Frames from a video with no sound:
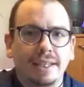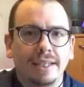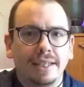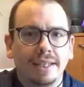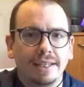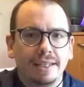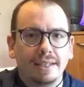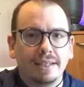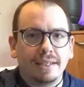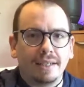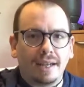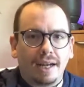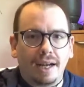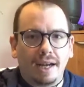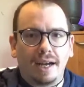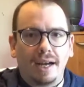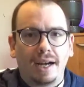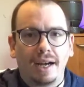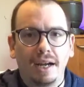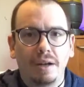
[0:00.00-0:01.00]
that
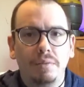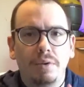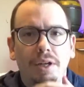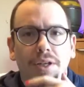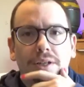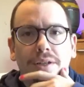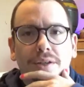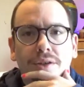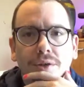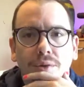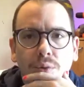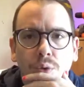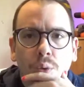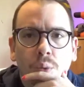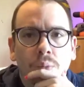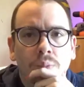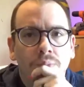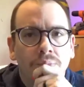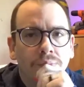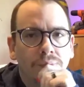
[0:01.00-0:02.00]
I wanted to do
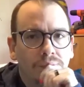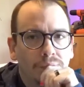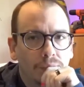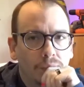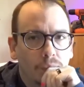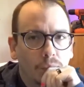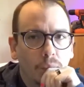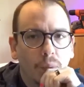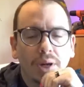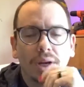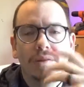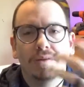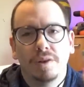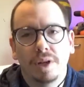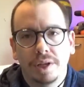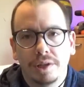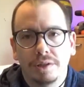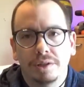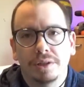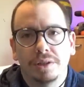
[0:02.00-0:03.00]
whatever
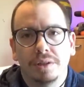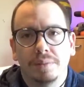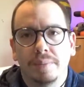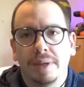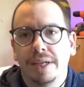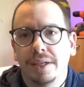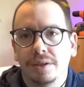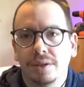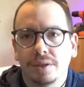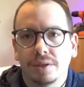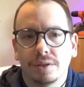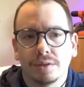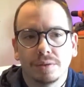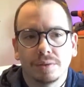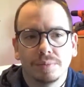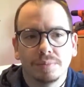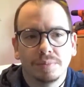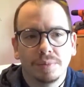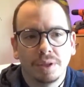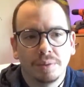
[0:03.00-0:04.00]
I could to make
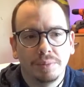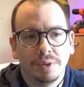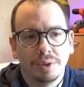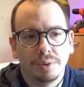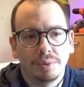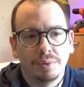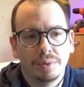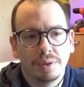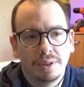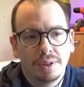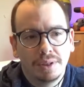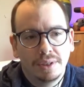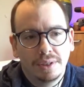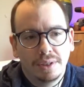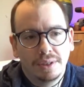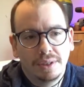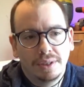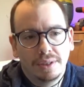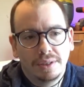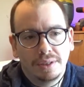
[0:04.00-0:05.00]
her commute,
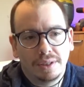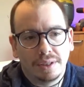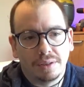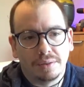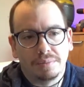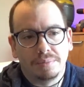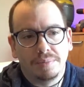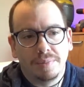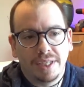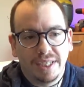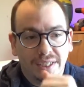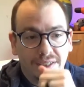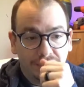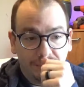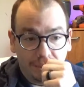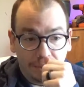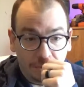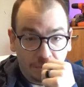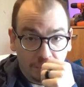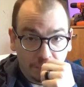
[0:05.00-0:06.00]

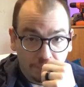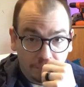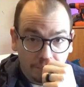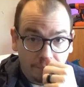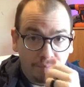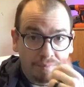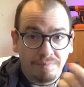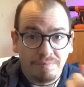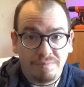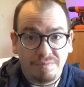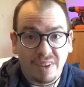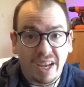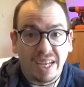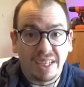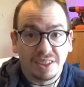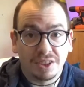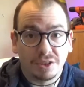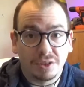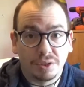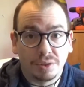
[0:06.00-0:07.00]
easier,
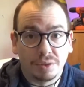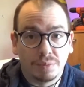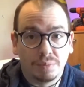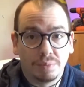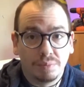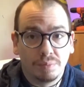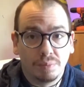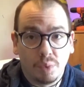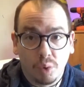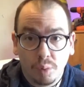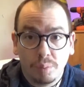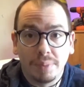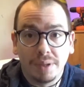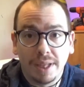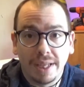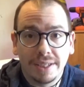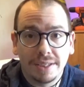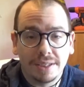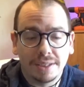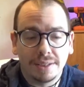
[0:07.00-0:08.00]
faster, more
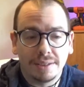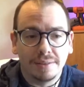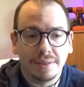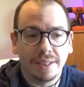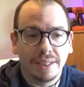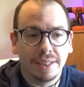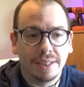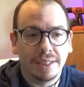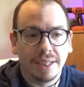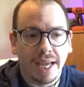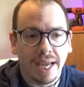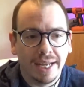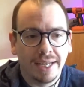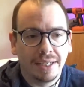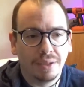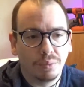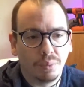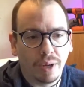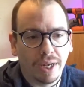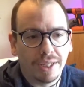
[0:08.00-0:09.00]
pleasant in
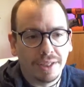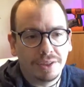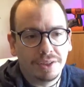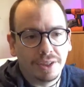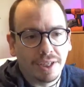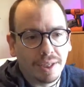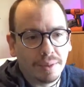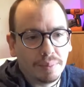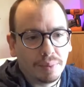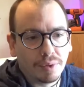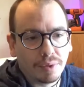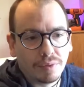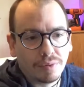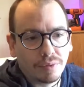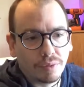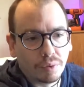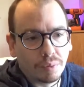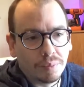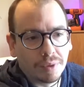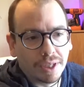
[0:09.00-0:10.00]
any way, shape, or
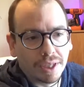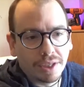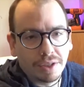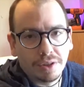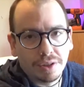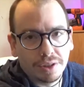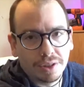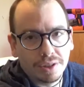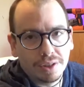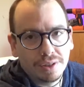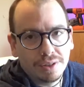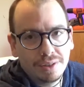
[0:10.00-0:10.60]
form that I could.